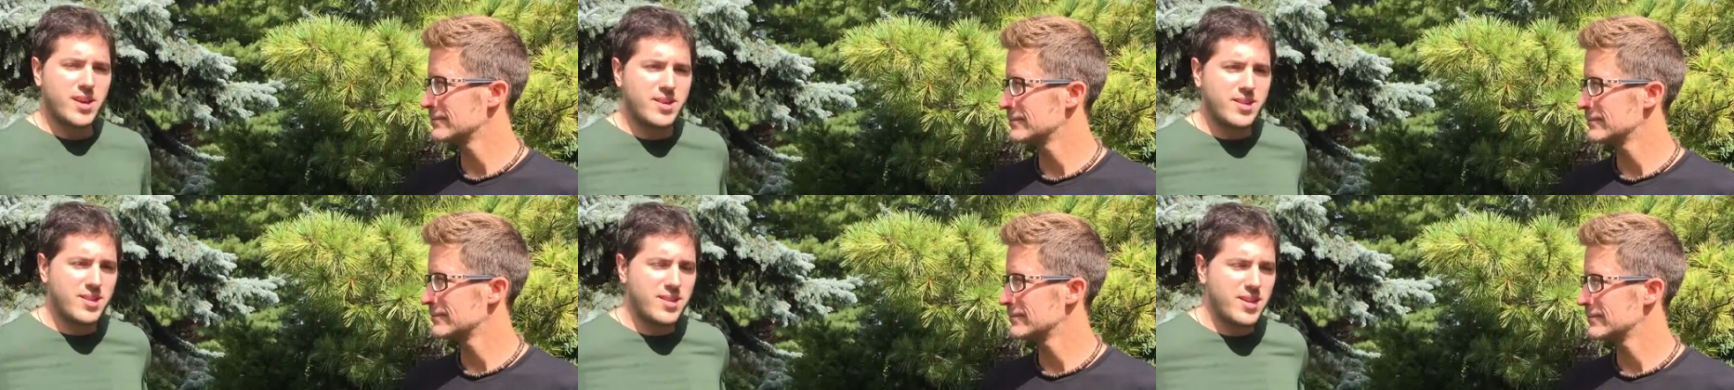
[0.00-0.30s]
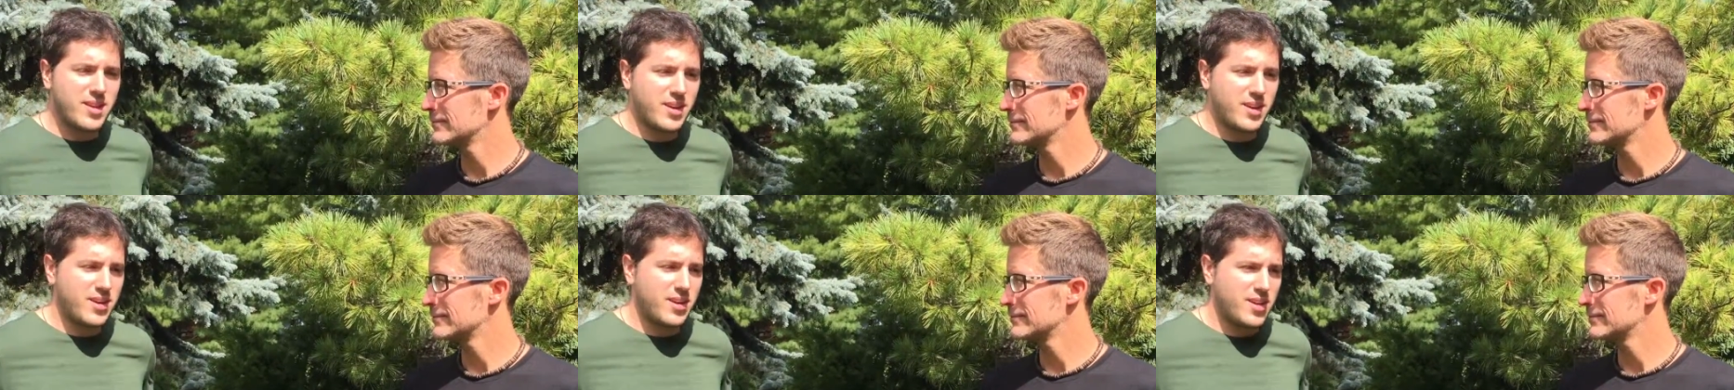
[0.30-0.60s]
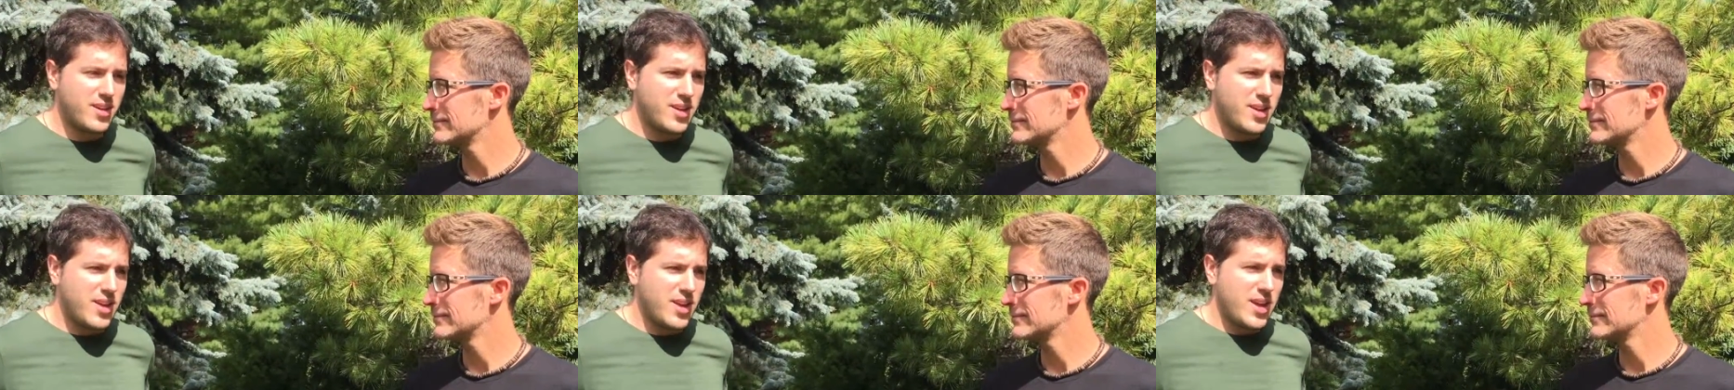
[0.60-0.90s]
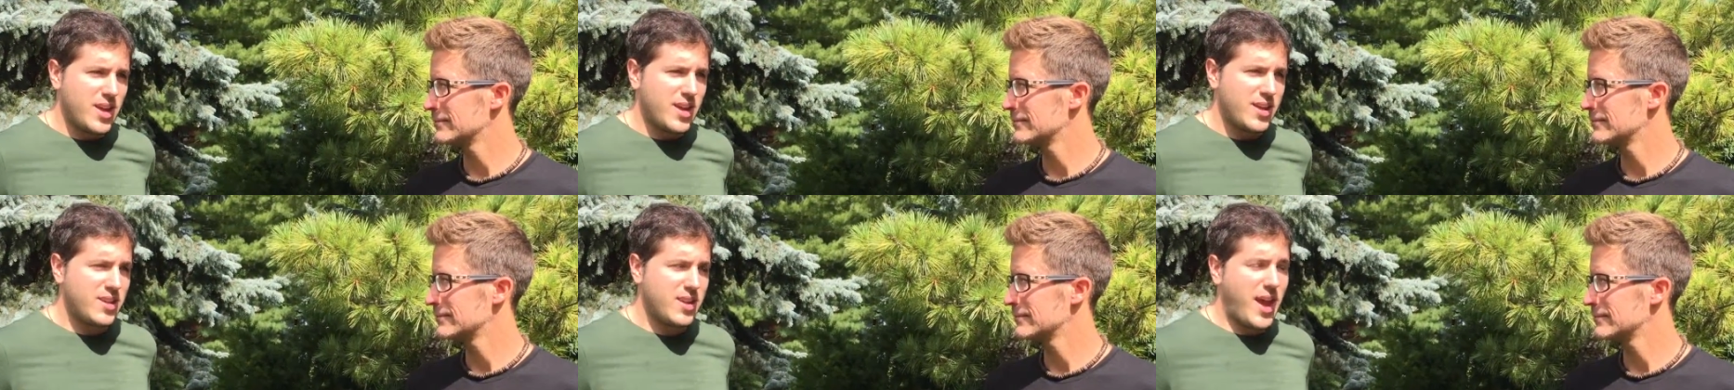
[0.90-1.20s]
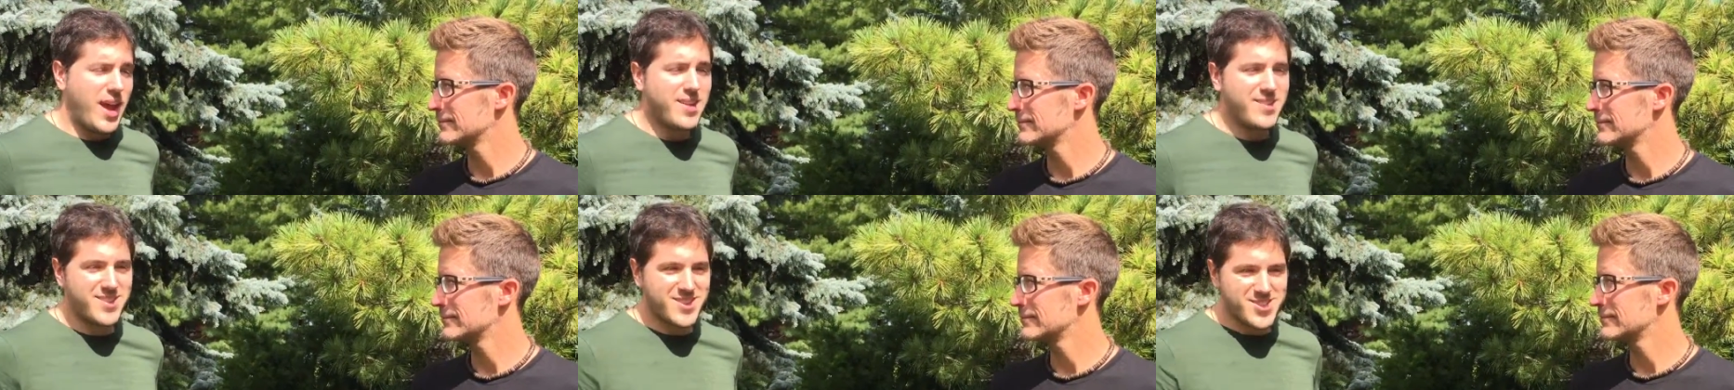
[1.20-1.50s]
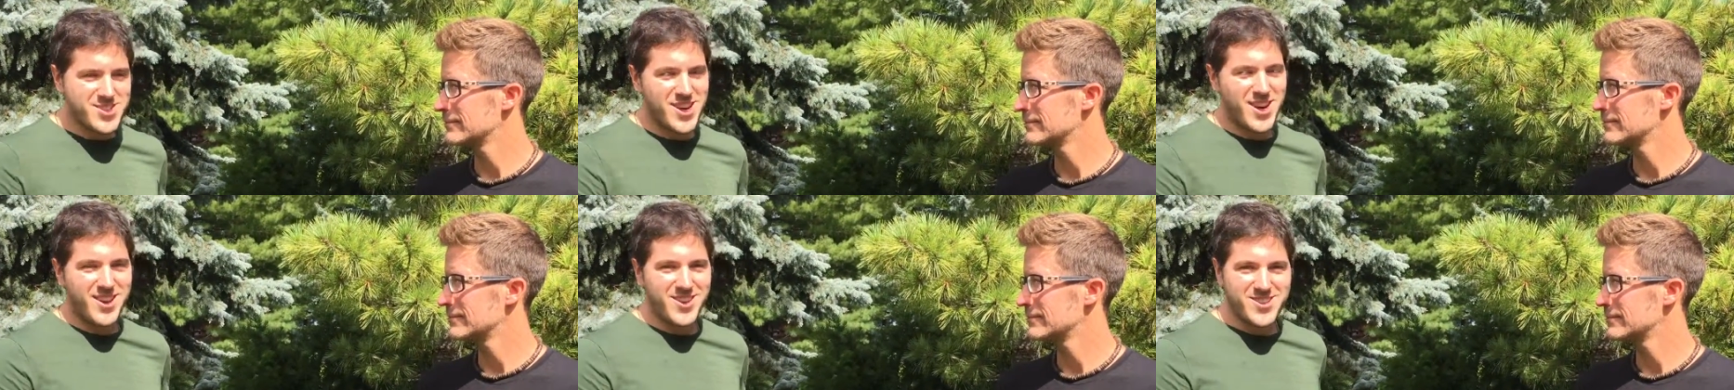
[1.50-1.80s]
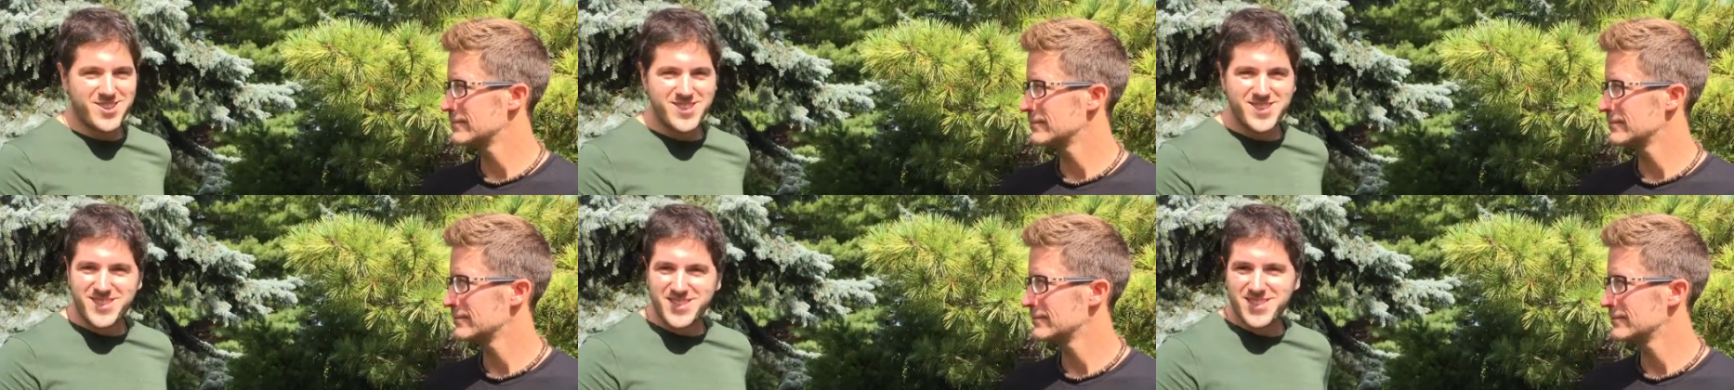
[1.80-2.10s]
Speaker 1: that I did there. It has its
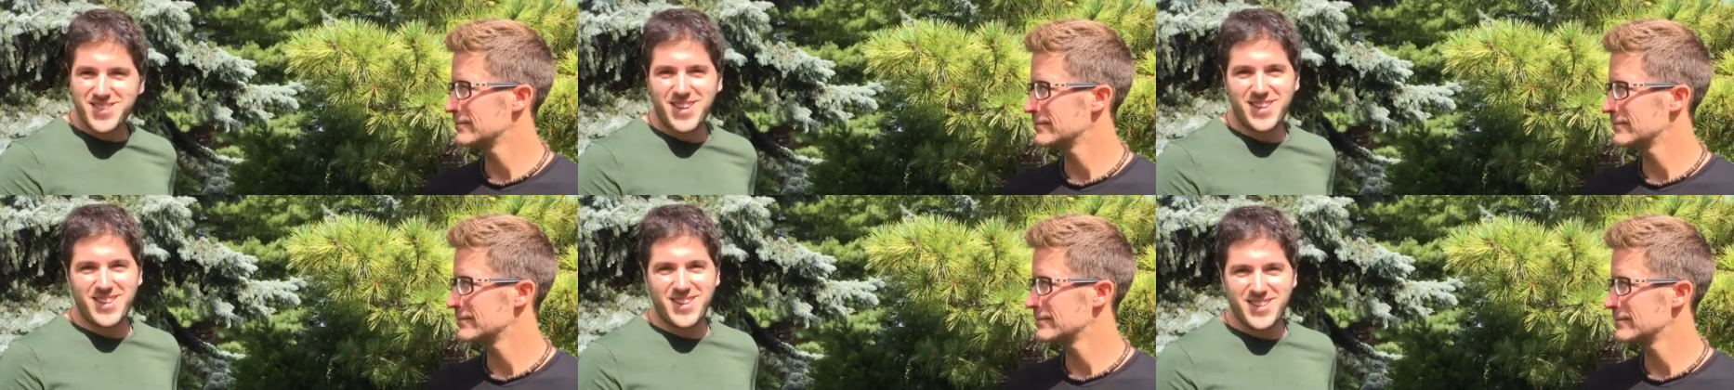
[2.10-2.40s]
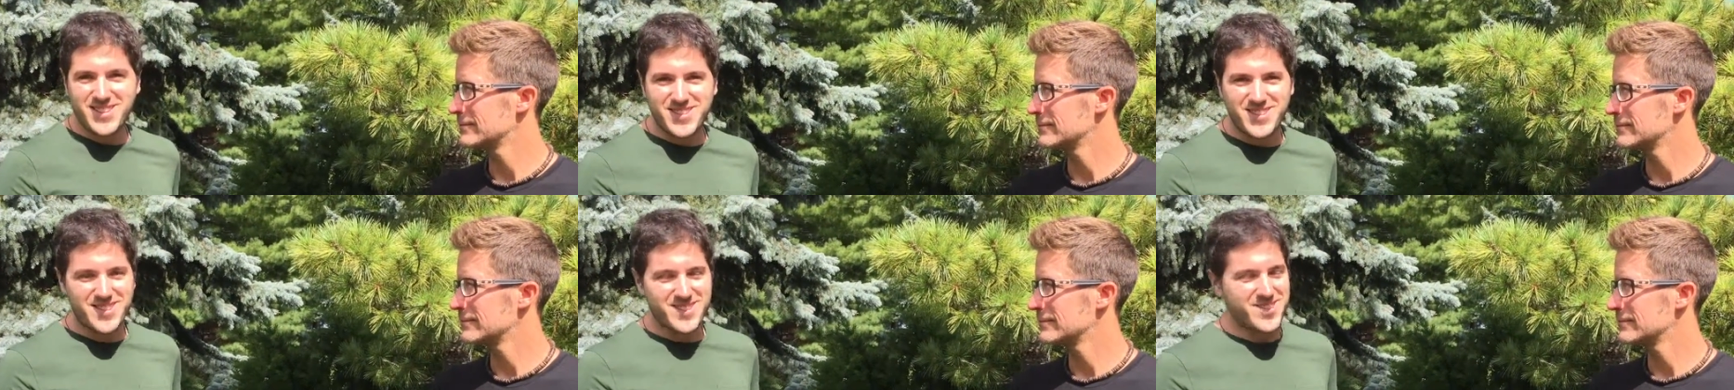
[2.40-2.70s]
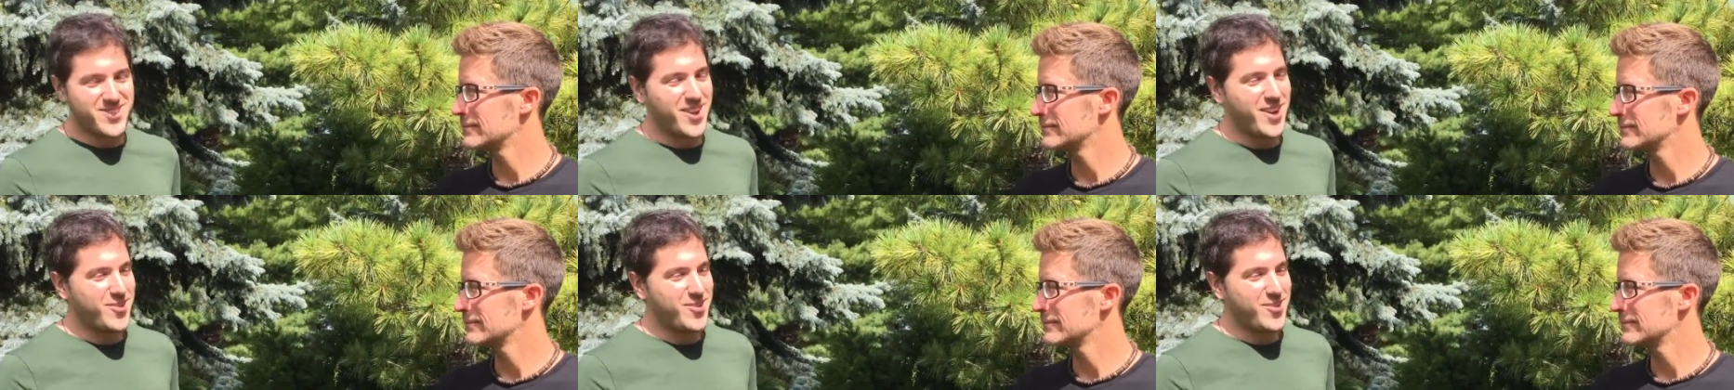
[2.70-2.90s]
challenges. It's not the easiest